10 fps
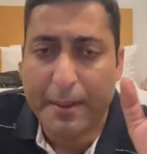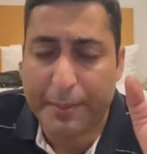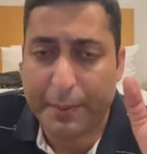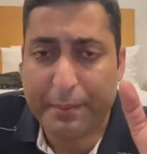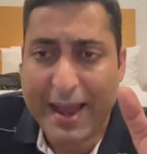
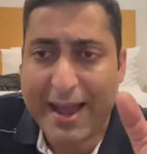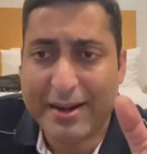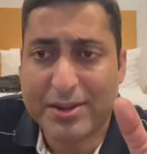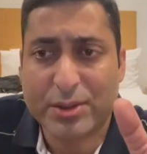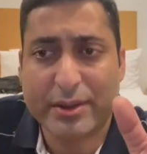The
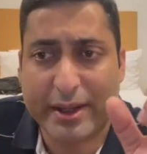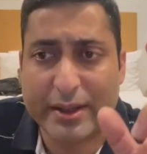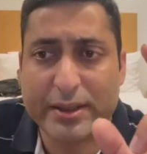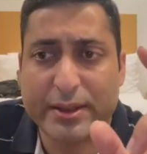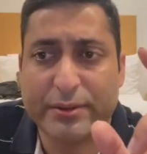parents or
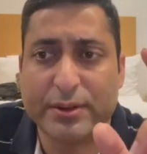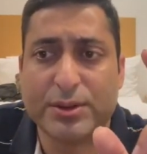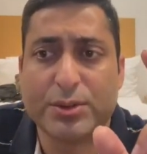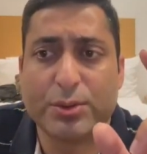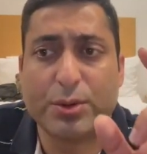
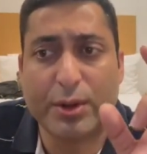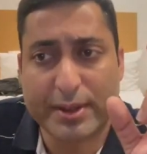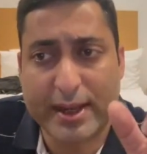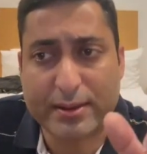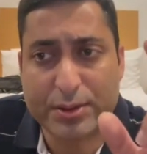caregivers to
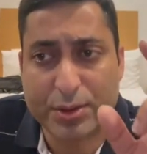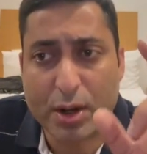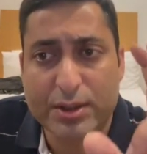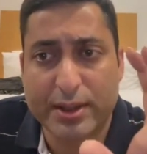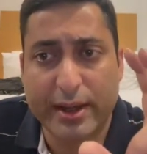contact the
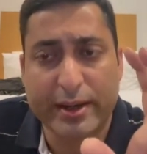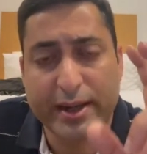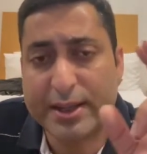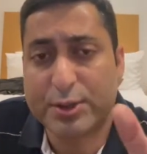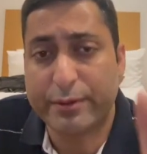doctor in
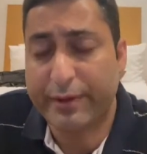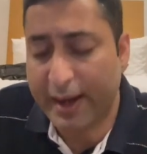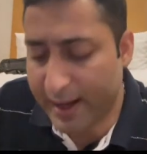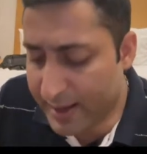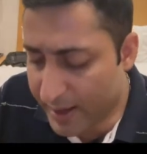case of
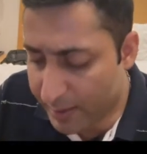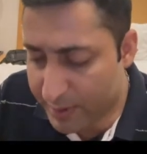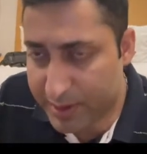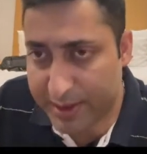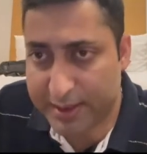any
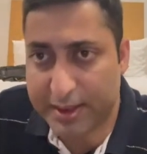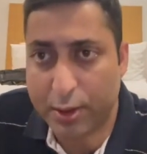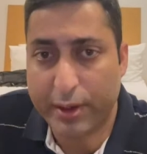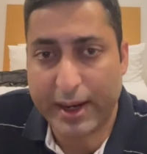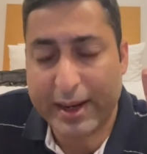emergency
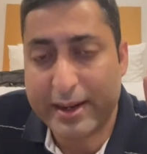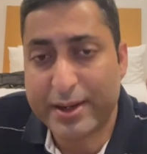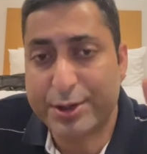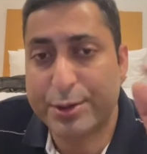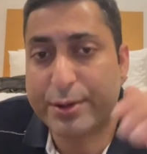or any
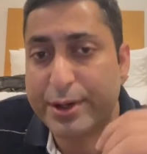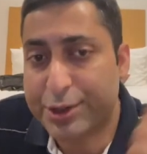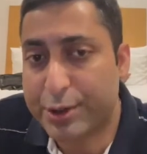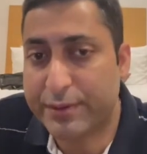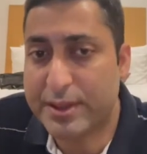
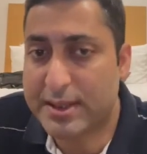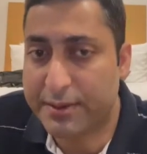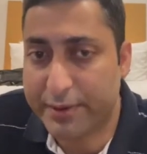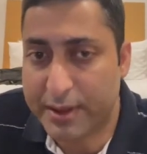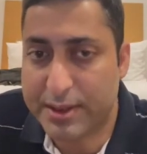deterioration of the
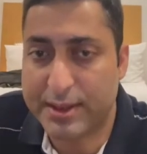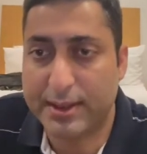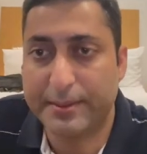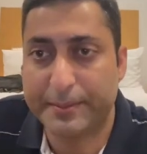severity.